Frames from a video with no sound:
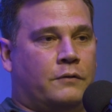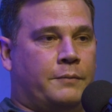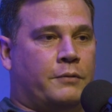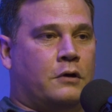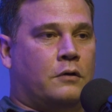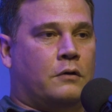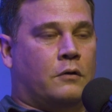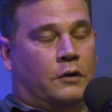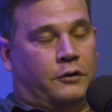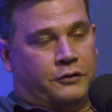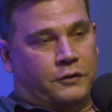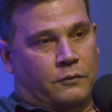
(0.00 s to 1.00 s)
repo, or
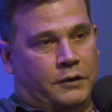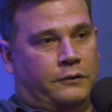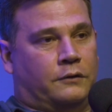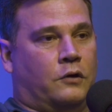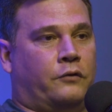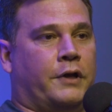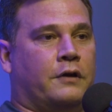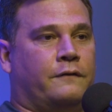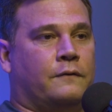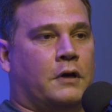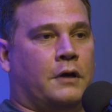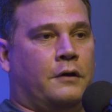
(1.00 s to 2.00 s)
looks at what's locally
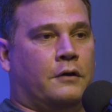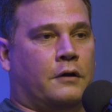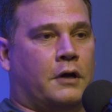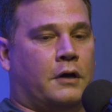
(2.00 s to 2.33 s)
on your